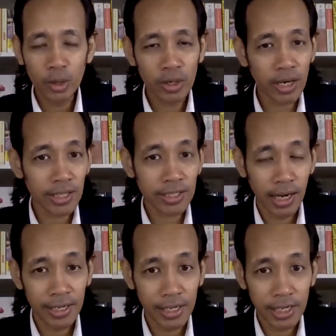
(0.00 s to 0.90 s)
Don't
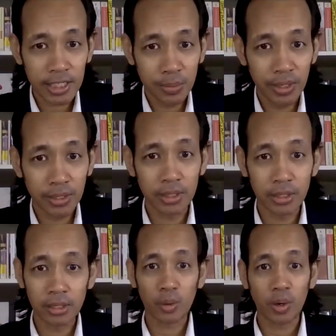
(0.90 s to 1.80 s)
underestimate
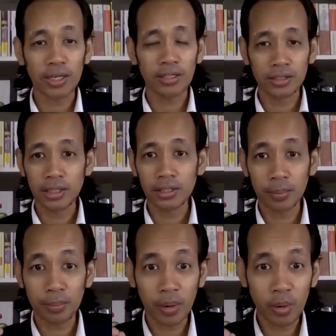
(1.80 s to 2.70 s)
the, the,
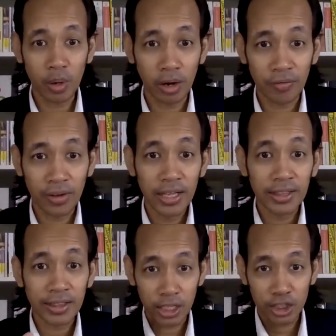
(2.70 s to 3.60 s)
the power of
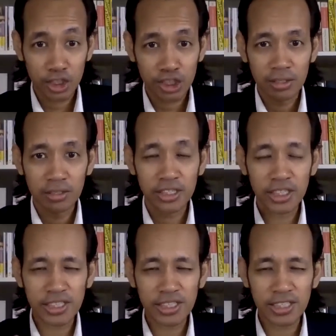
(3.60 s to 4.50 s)
touch
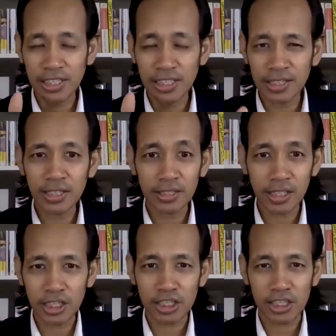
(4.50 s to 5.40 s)
just a gentle
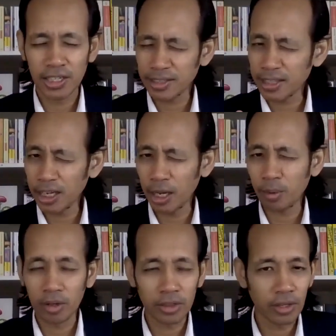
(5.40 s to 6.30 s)
touch, a tap
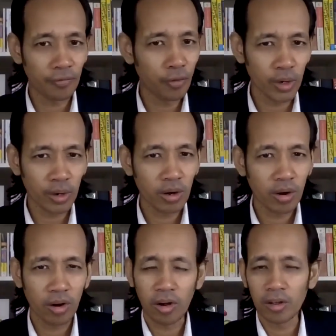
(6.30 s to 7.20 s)
on the foot
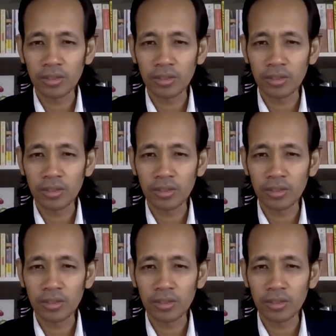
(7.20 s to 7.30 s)
or